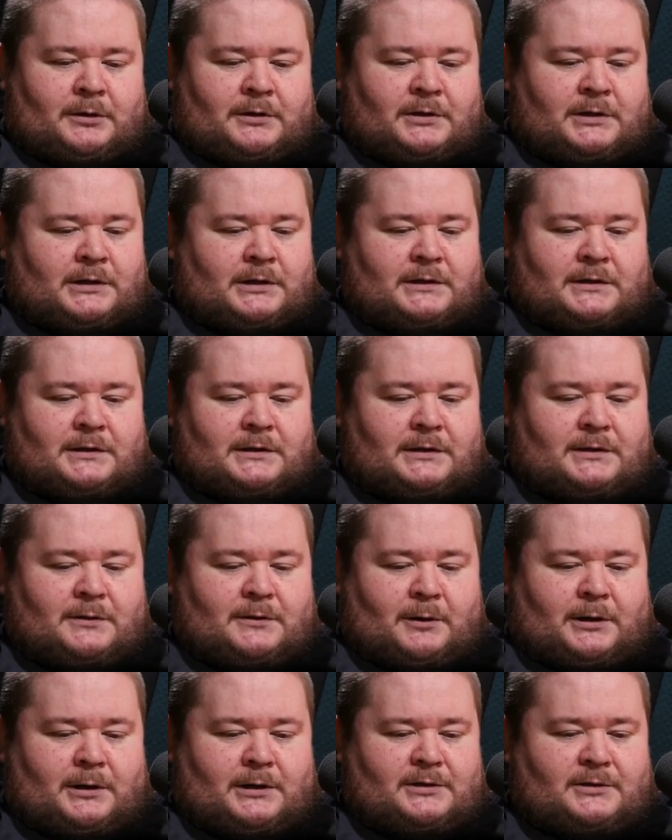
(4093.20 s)
Jesus, these
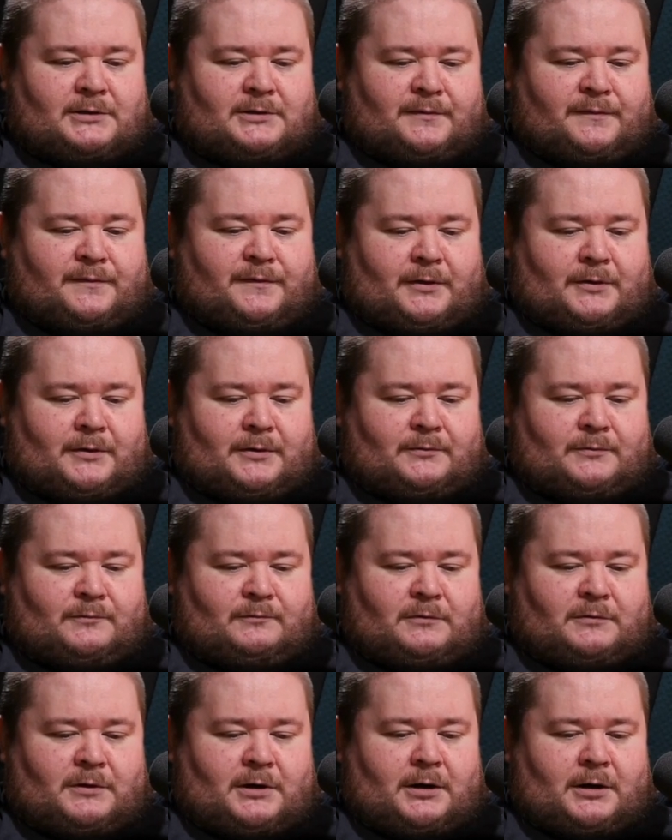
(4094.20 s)
questions are
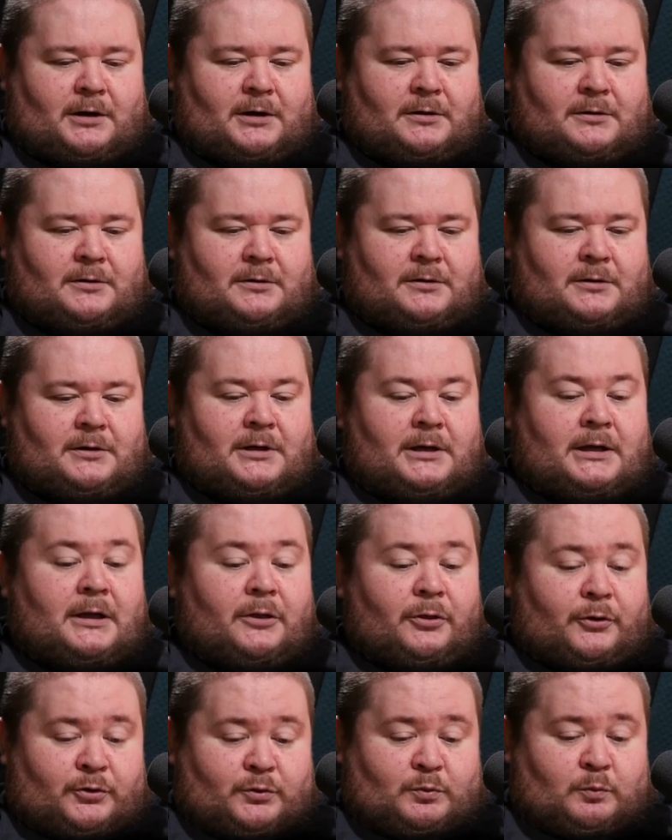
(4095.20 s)
fucking rare.
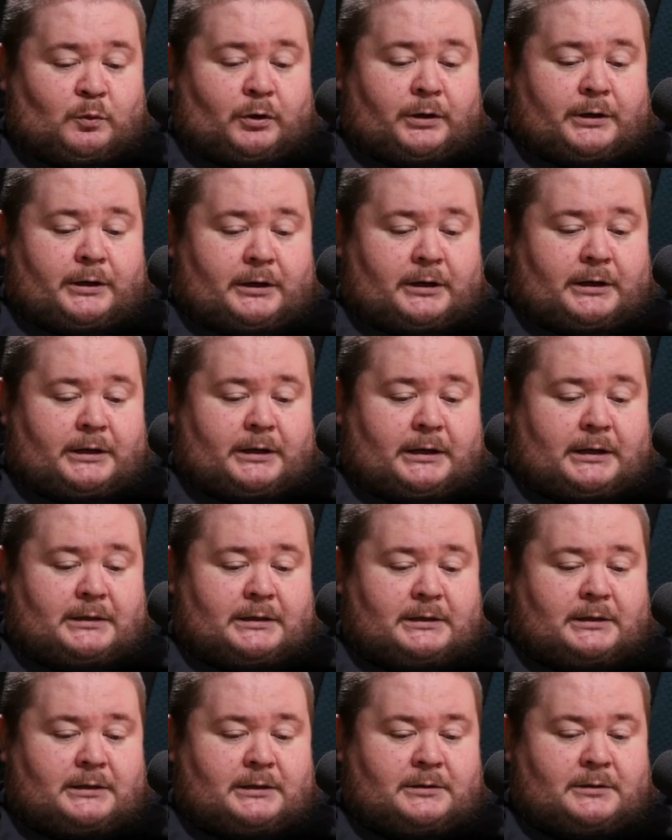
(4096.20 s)
There's one here I can
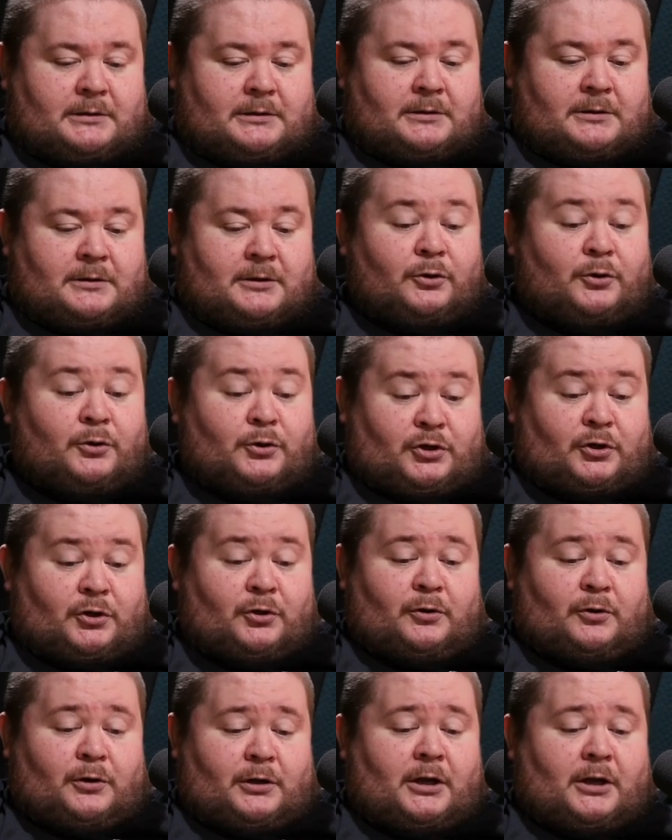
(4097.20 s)
ask you. There's
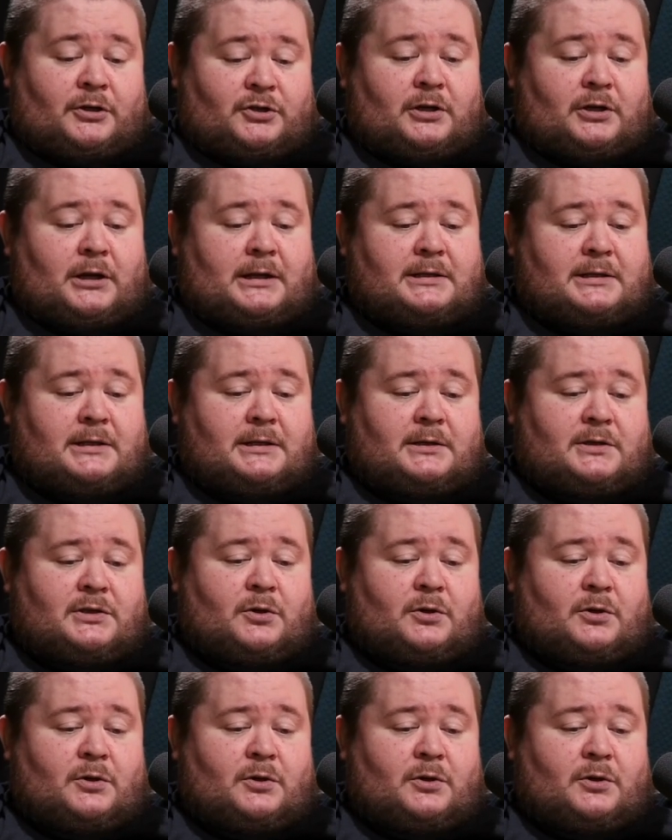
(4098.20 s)
two I should ask you.